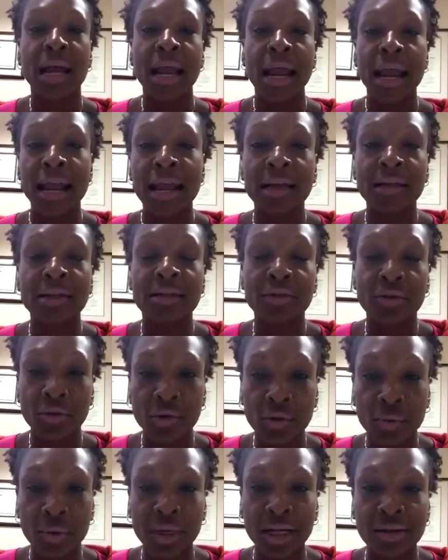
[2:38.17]
And you
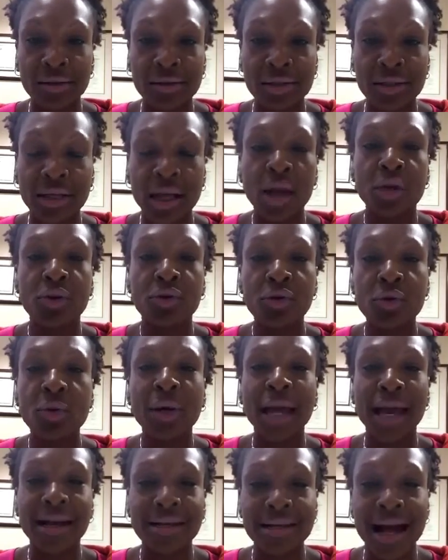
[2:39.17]
know what else? You
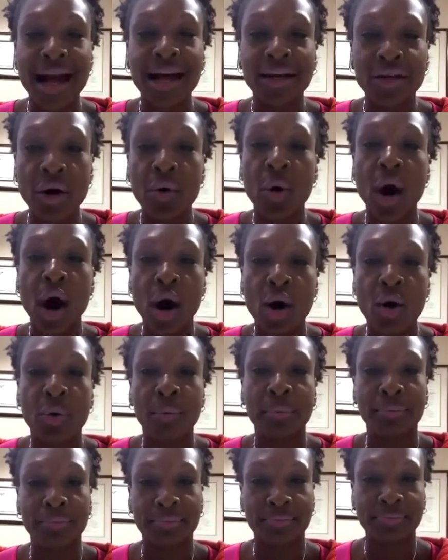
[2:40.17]
cannot go
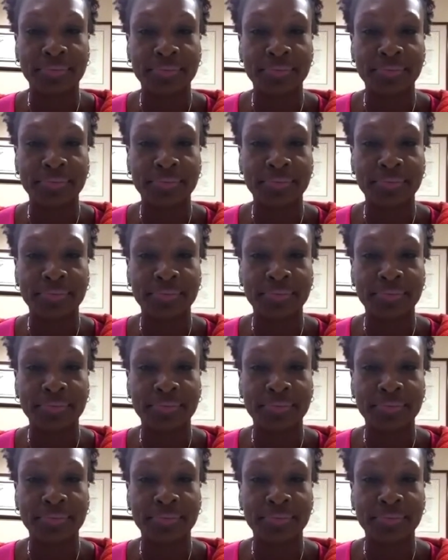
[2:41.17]
home.